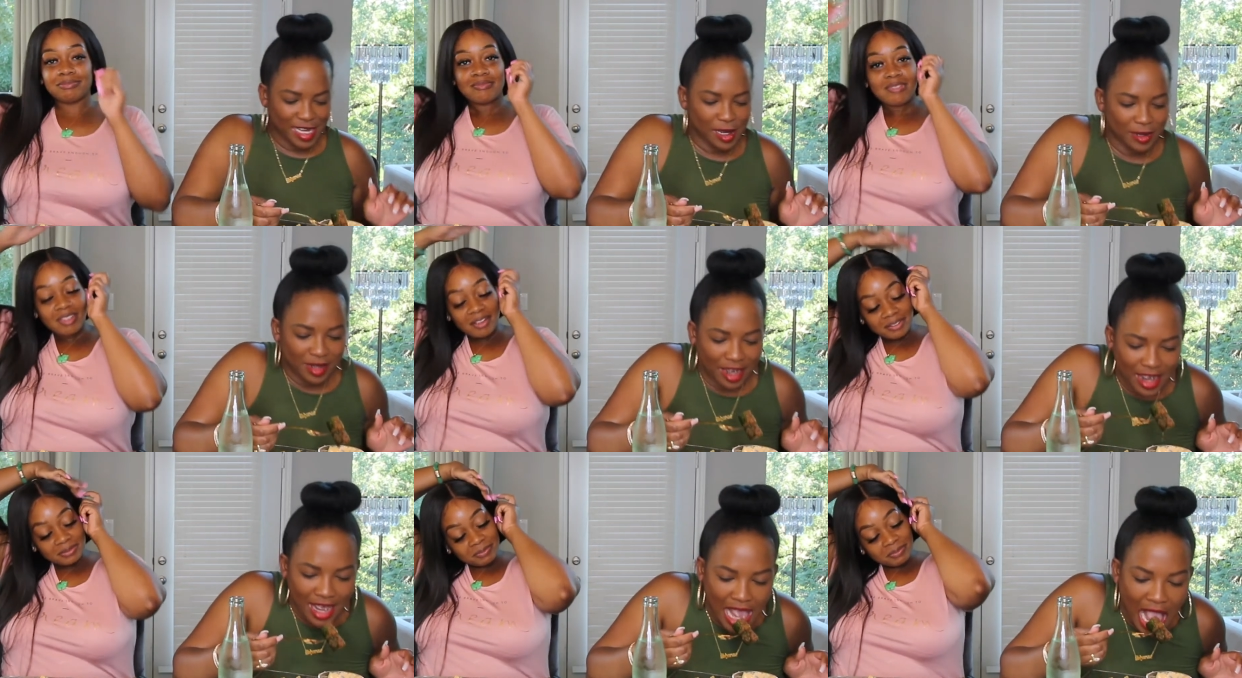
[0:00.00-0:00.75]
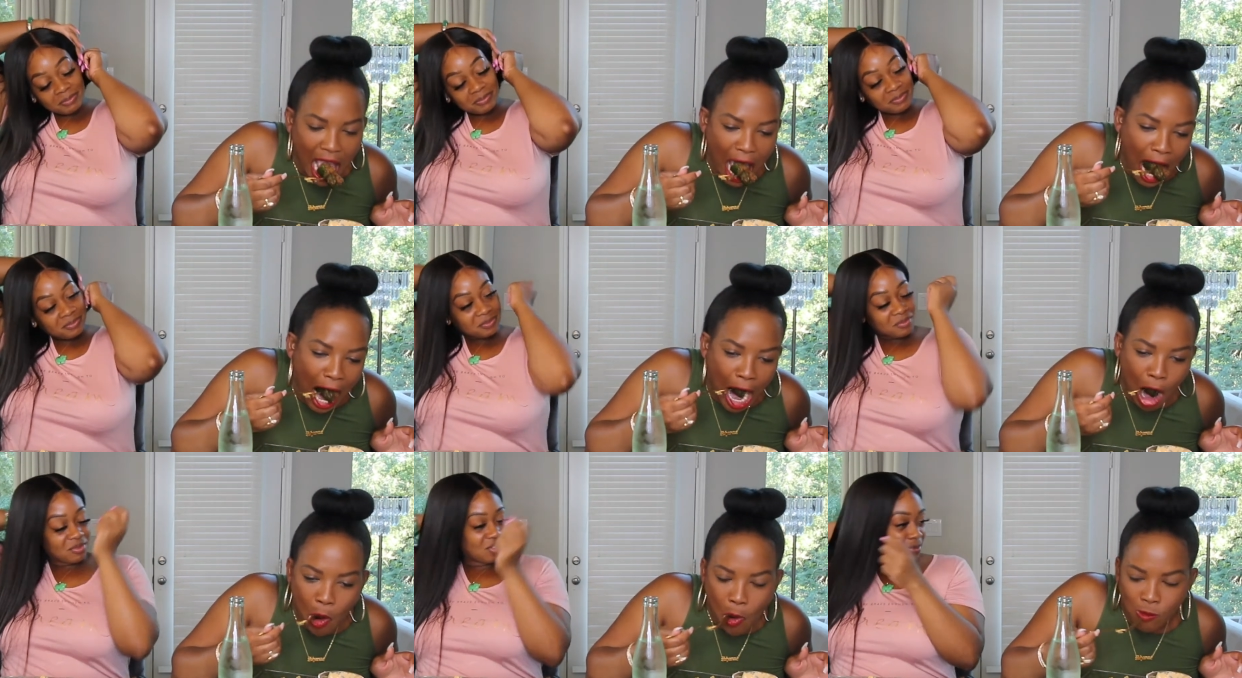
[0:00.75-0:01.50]
Speaker 1: Okay.
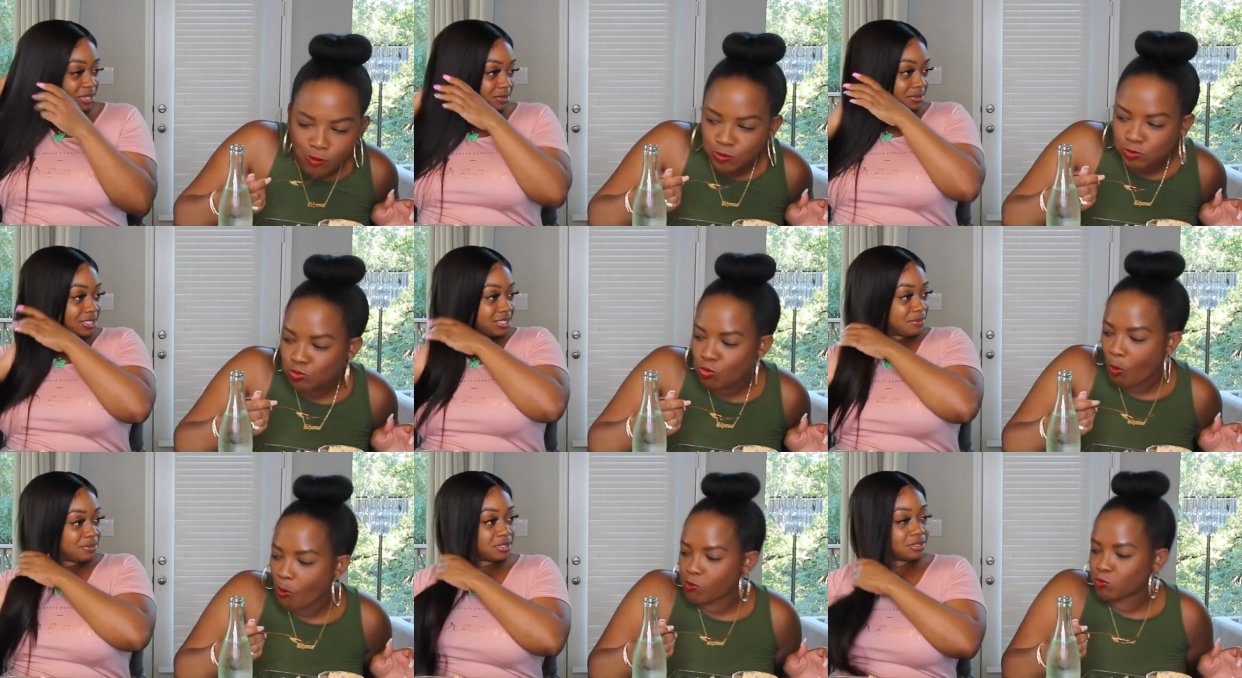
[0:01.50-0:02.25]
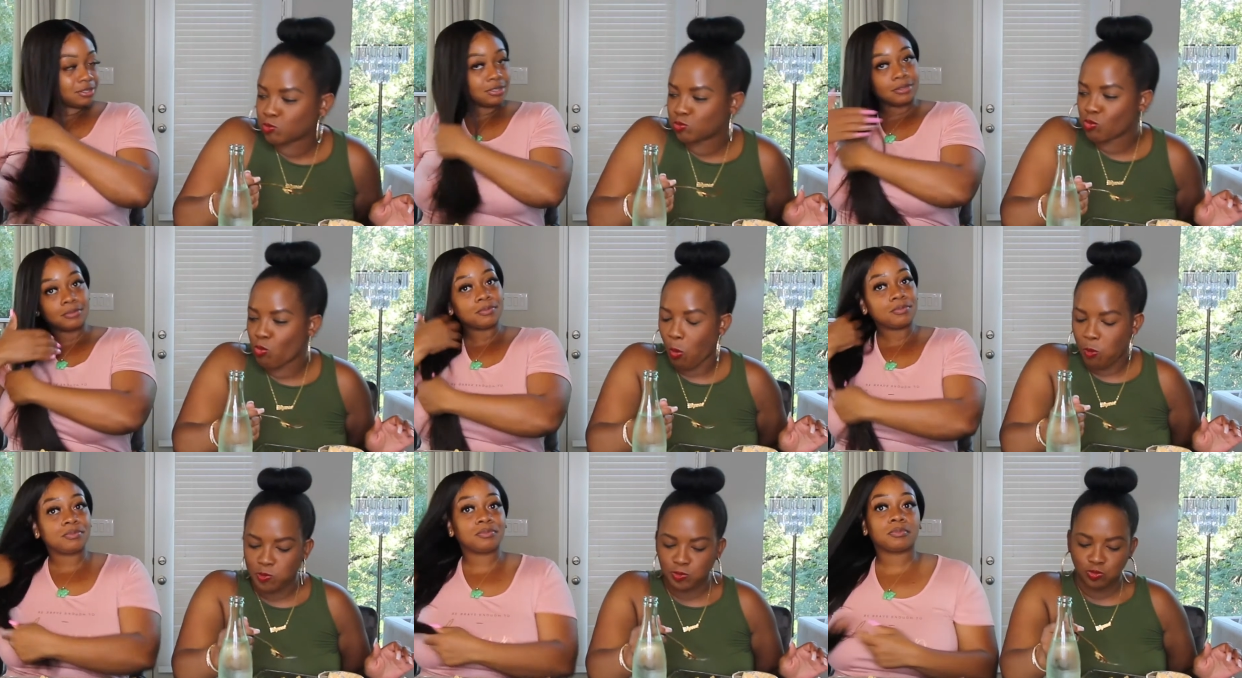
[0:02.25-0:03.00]
You must be sleepy too.
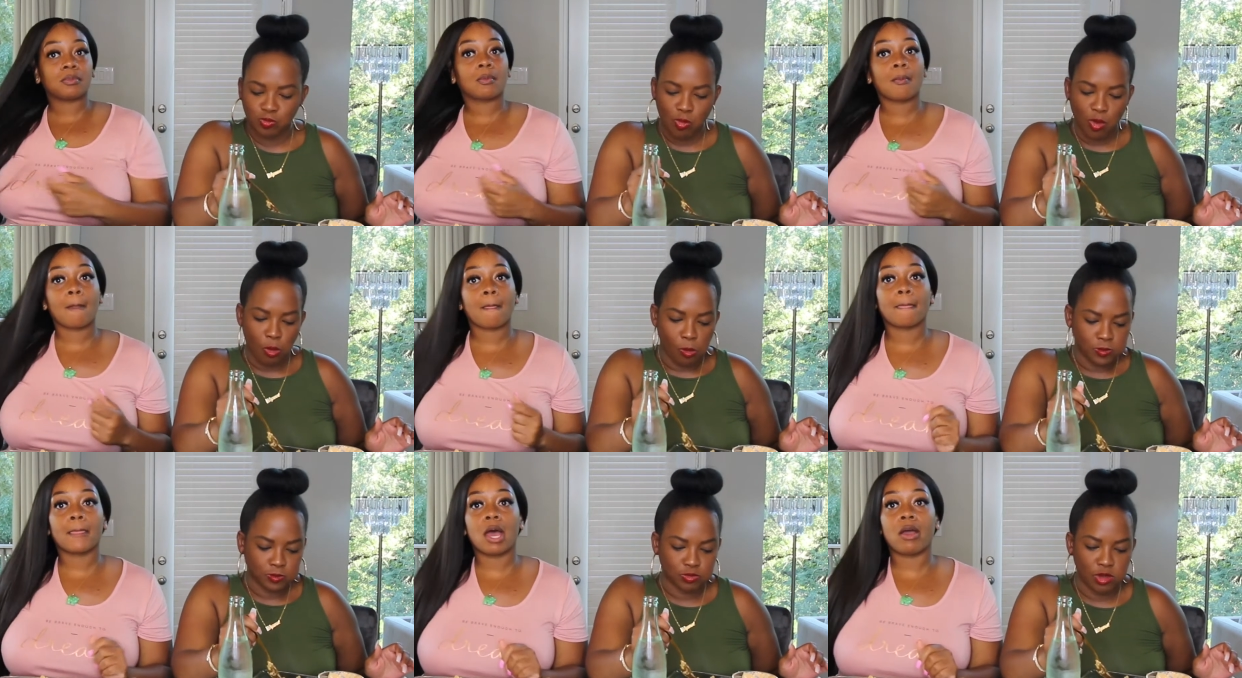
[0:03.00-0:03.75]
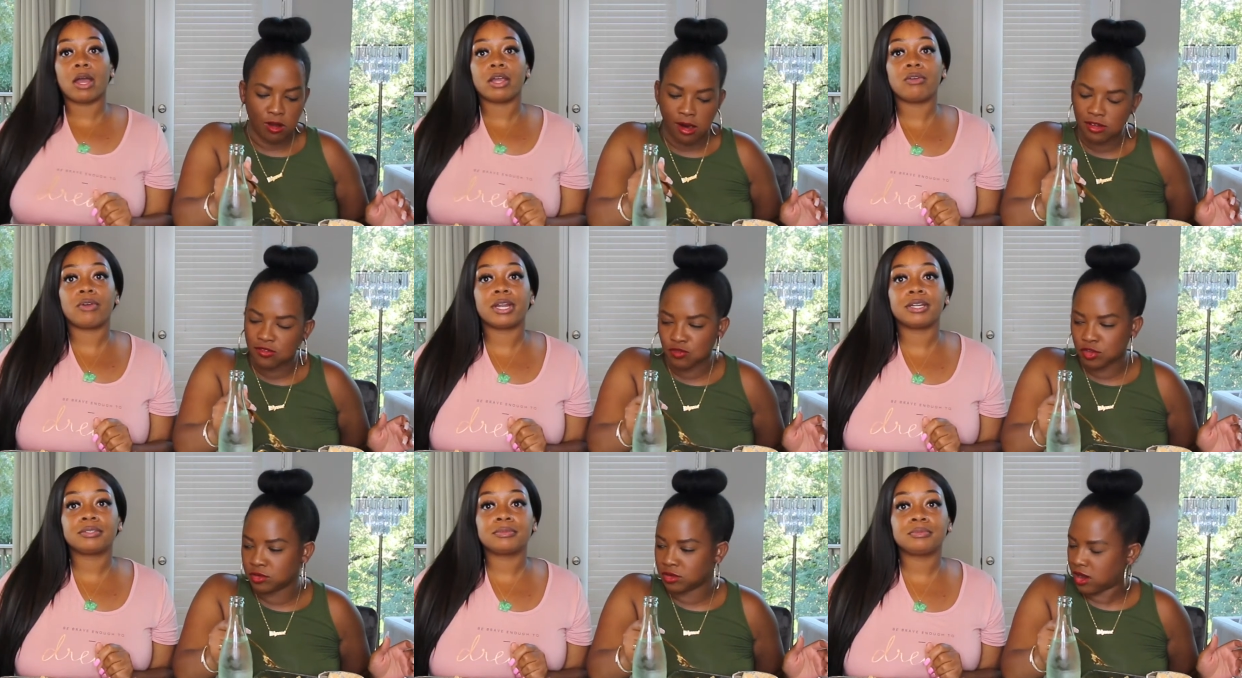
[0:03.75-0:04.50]
Speaker 2: All right, all ready?
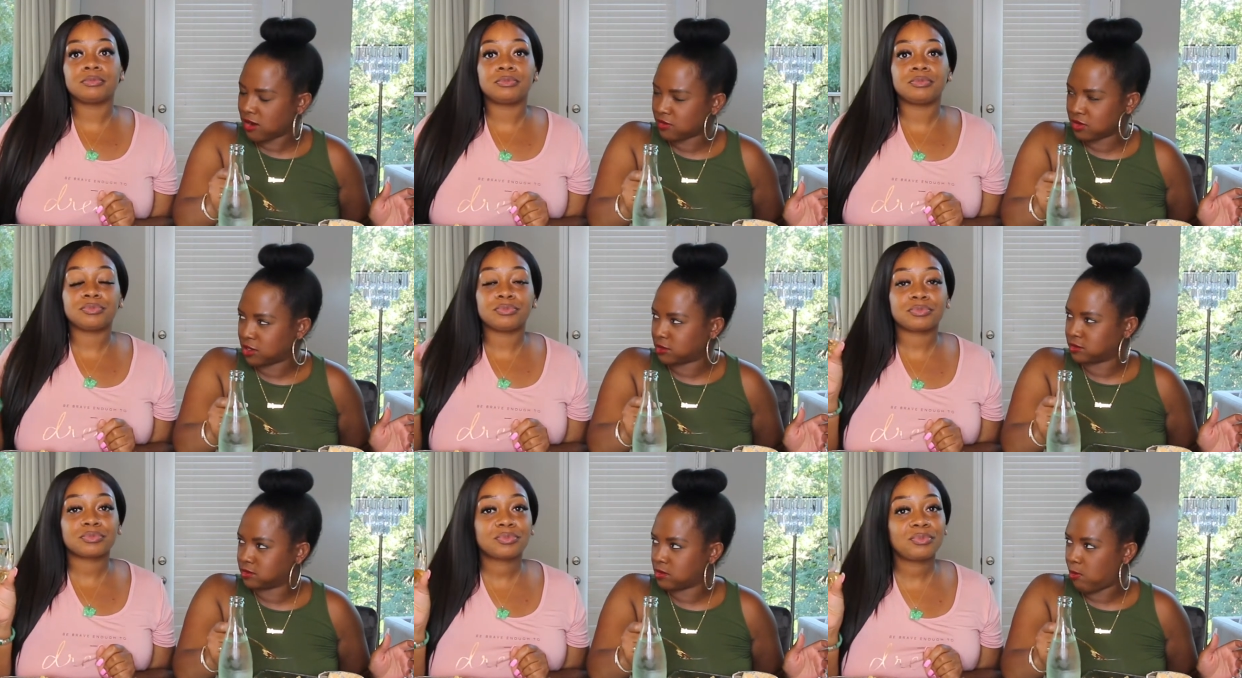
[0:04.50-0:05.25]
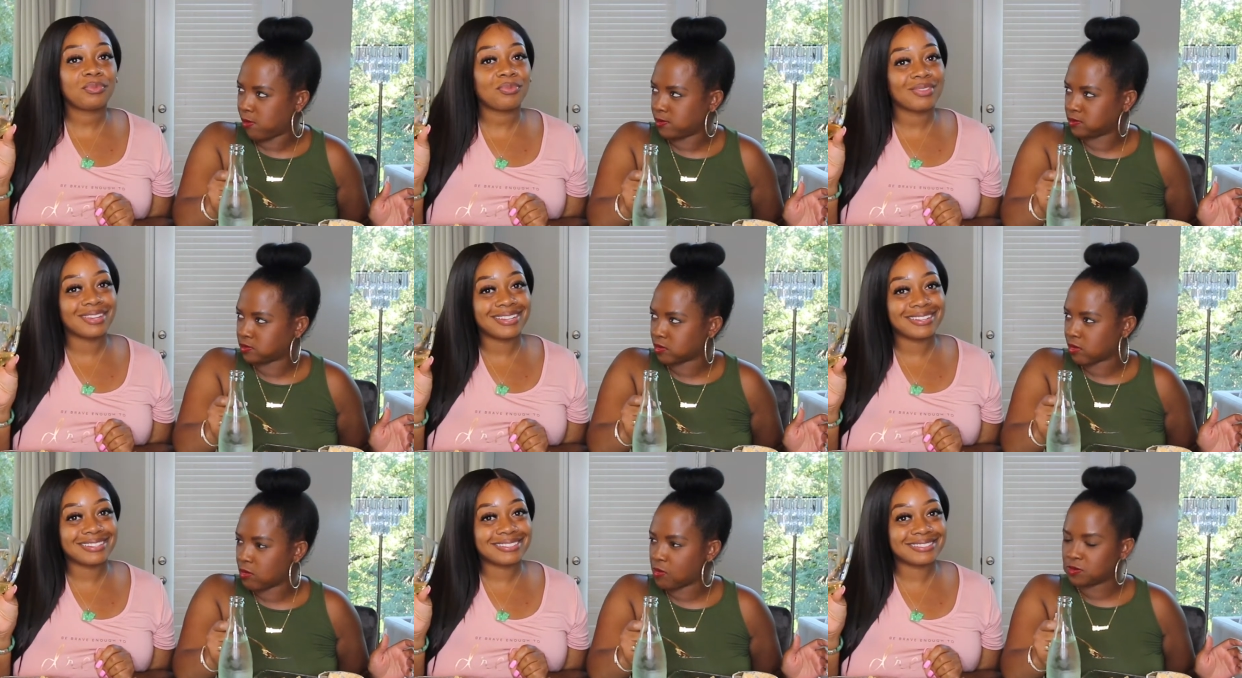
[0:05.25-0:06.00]
Food gone though.
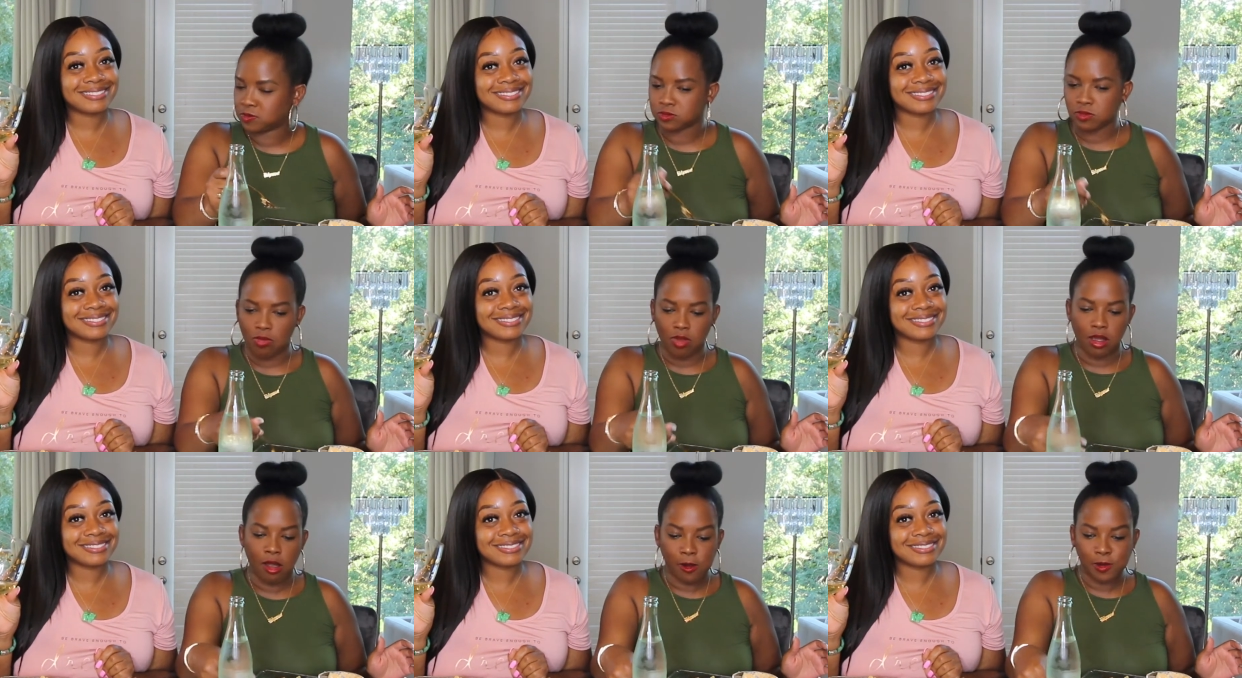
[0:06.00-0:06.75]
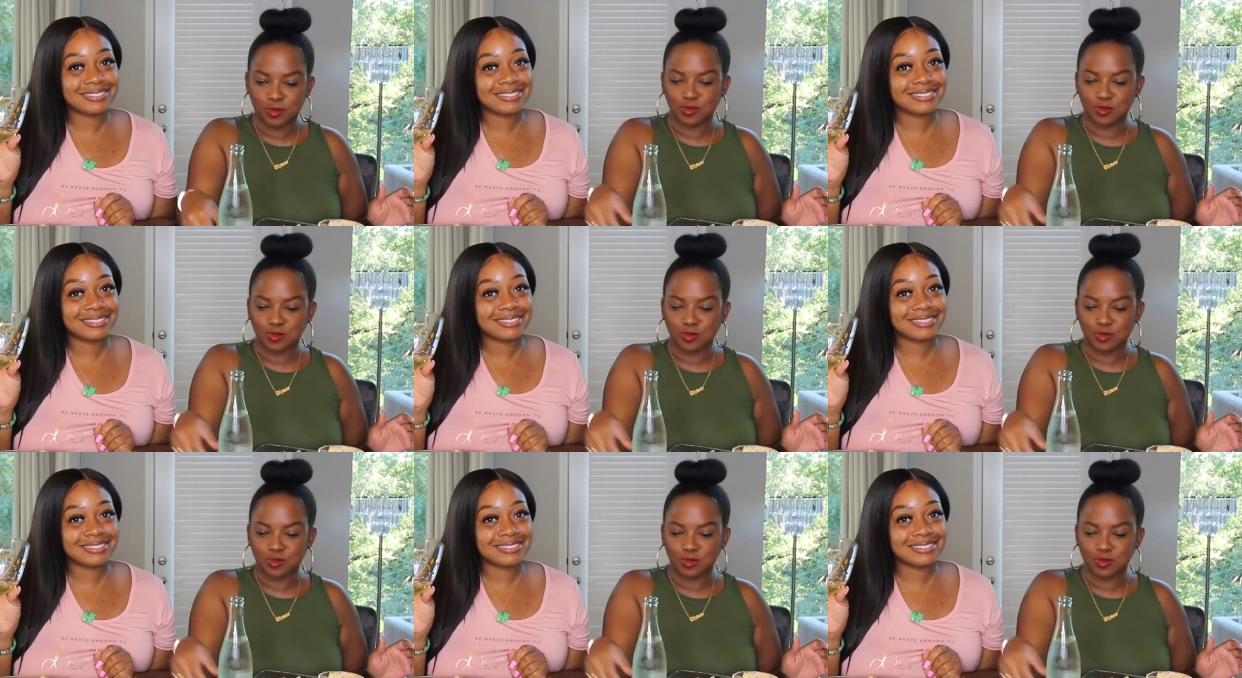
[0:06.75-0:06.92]
Speaker 1: Oh,